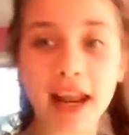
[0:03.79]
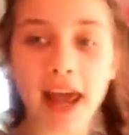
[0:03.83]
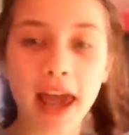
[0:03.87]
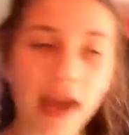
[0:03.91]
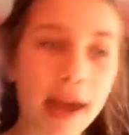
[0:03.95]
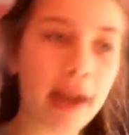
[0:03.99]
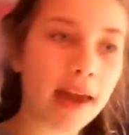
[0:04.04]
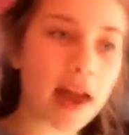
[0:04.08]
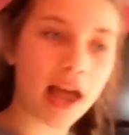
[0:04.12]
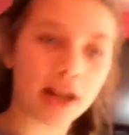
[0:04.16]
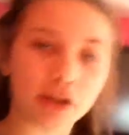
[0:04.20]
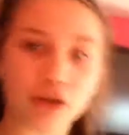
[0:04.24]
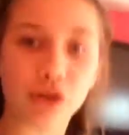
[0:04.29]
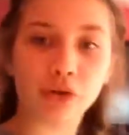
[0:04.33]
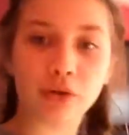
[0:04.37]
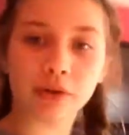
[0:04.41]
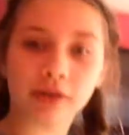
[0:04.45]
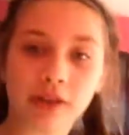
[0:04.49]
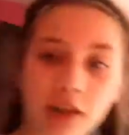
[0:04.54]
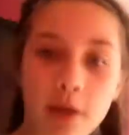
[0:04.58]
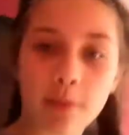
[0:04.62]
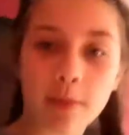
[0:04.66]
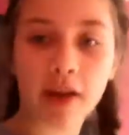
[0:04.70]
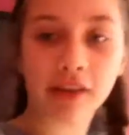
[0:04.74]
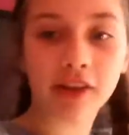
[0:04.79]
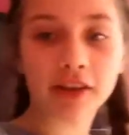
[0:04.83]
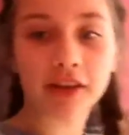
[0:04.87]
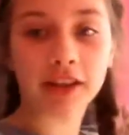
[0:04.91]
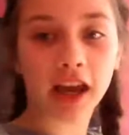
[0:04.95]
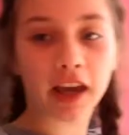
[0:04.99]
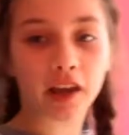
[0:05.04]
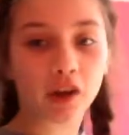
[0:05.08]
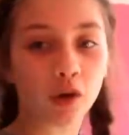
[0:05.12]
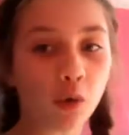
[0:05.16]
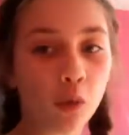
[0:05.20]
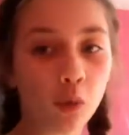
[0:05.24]
Today, as you can see by
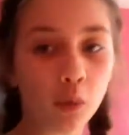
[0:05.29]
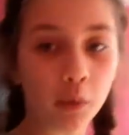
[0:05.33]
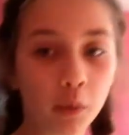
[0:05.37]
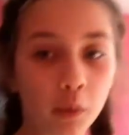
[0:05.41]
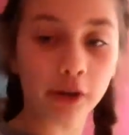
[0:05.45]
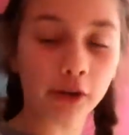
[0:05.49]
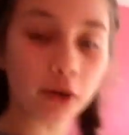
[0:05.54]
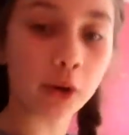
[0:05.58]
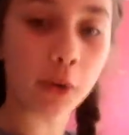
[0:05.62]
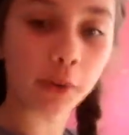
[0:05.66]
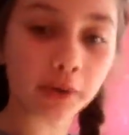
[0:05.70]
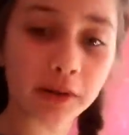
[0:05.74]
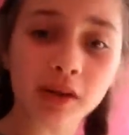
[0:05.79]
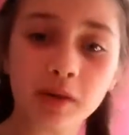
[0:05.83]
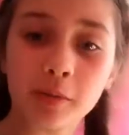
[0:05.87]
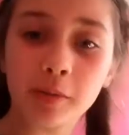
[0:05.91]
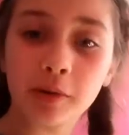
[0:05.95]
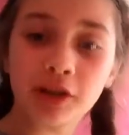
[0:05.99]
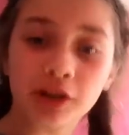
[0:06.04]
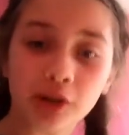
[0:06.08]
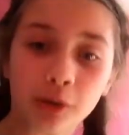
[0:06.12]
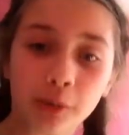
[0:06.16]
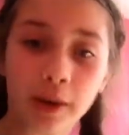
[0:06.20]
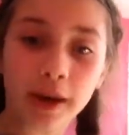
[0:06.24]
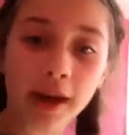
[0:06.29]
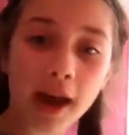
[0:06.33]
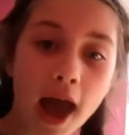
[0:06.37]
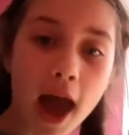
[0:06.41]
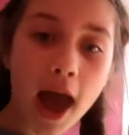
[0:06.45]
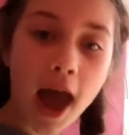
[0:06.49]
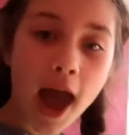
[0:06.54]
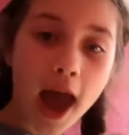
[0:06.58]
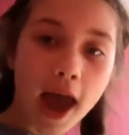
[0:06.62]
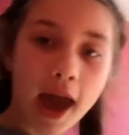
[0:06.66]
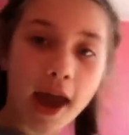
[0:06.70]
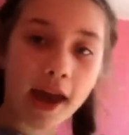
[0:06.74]
the title, we are going to be doing
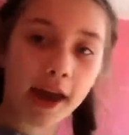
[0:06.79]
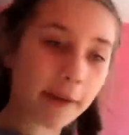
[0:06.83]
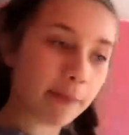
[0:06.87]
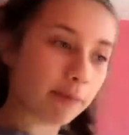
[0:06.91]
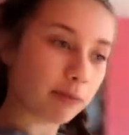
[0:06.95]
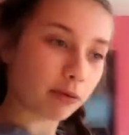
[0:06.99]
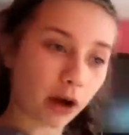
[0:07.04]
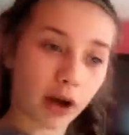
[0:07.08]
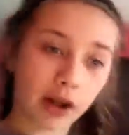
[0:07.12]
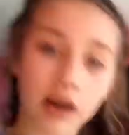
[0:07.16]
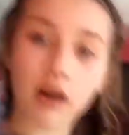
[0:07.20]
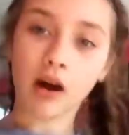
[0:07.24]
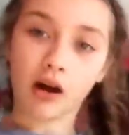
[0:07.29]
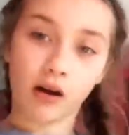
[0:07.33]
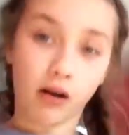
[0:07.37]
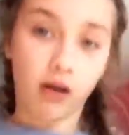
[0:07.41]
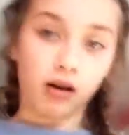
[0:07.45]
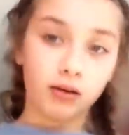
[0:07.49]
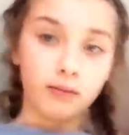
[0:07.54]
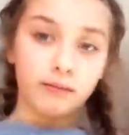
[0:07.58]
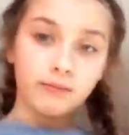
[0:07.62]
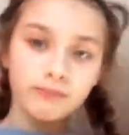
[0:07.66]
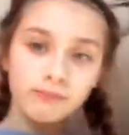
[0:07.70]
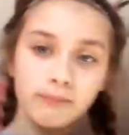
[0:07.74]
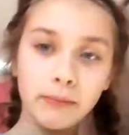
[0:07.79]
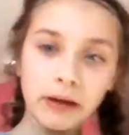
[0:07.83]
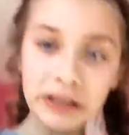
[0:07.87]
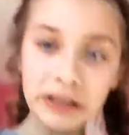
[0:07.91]
a prank on